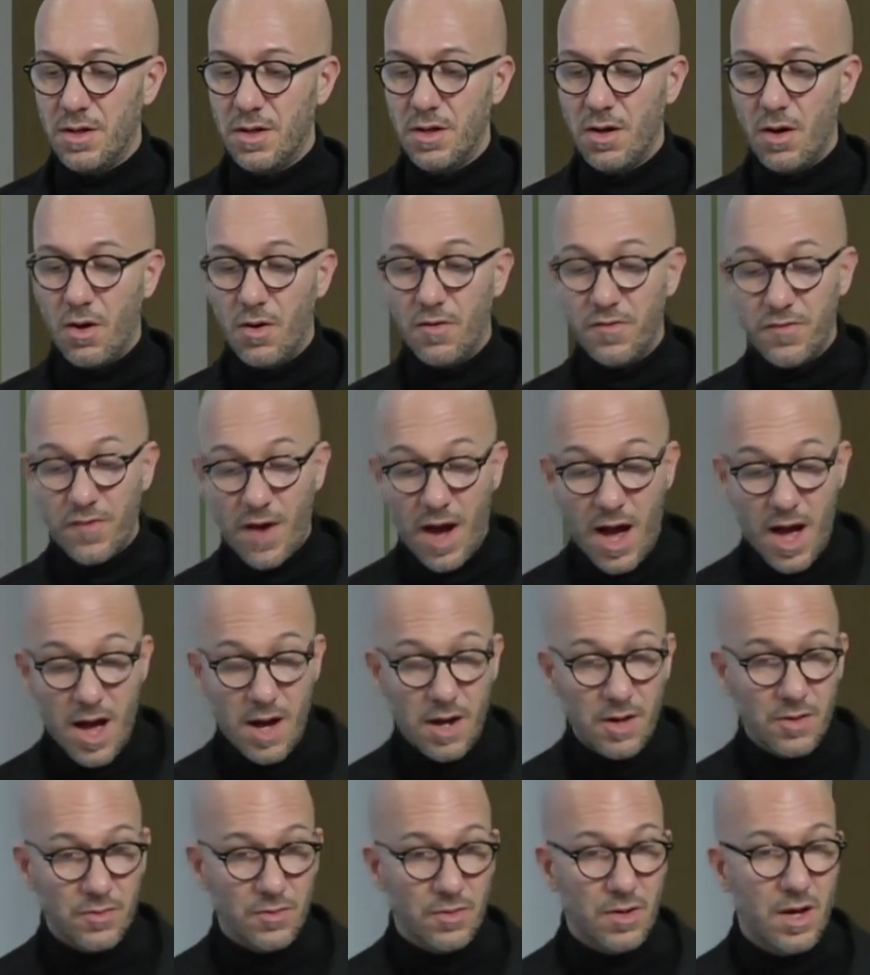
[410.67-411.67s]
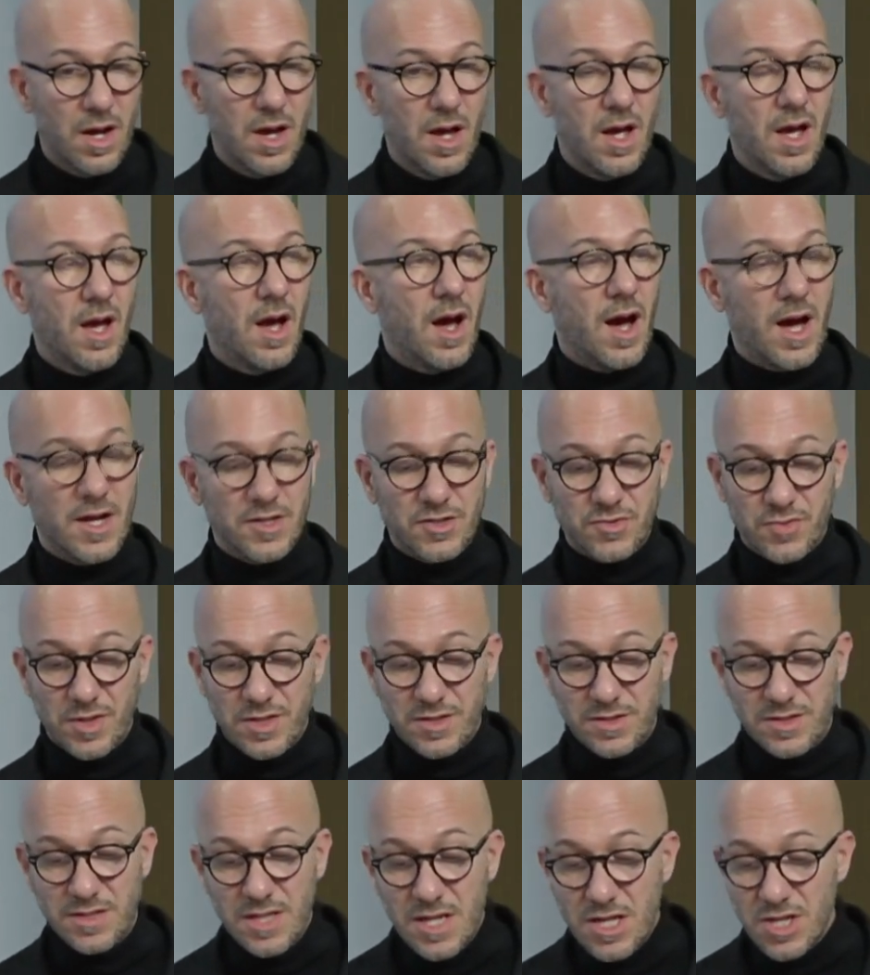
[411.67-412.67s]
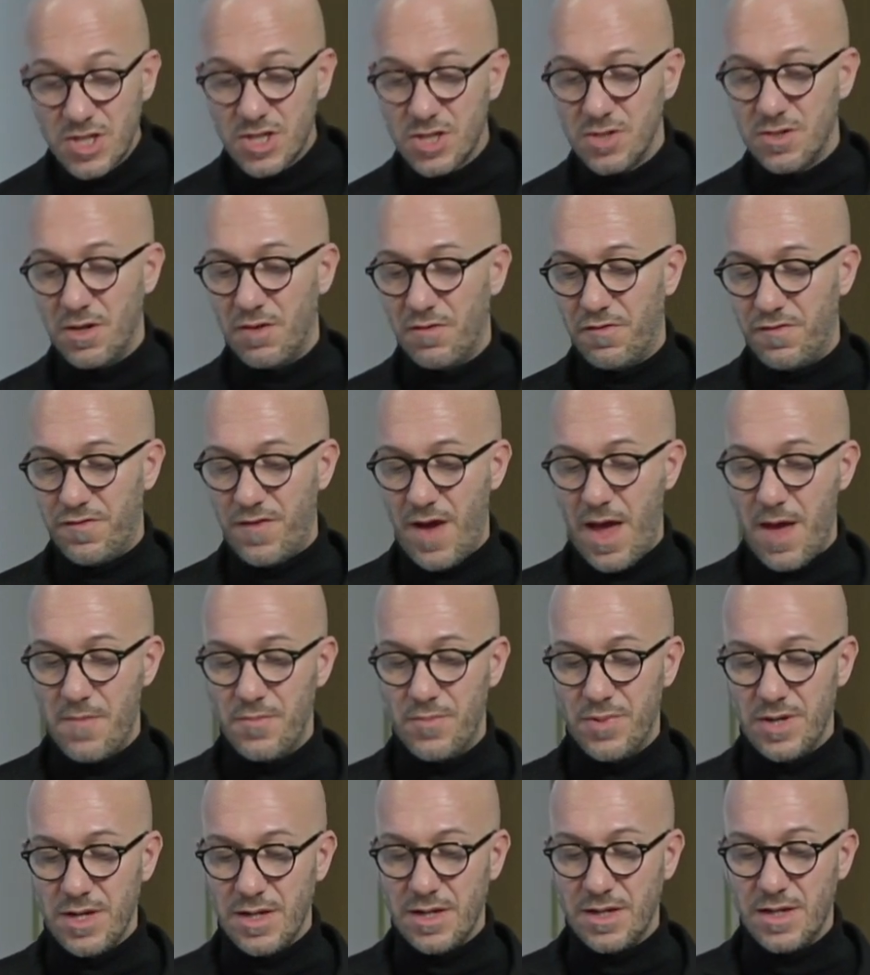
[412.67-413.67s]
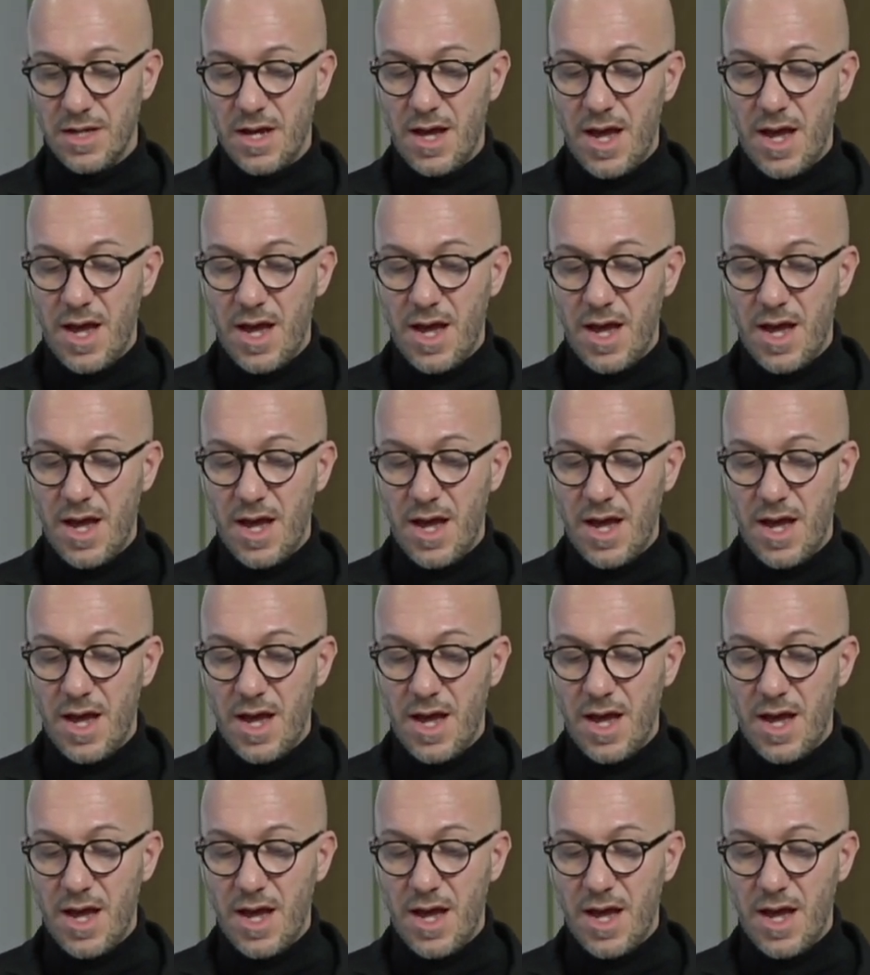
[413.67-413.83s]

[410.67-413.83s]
of how a traditional fabric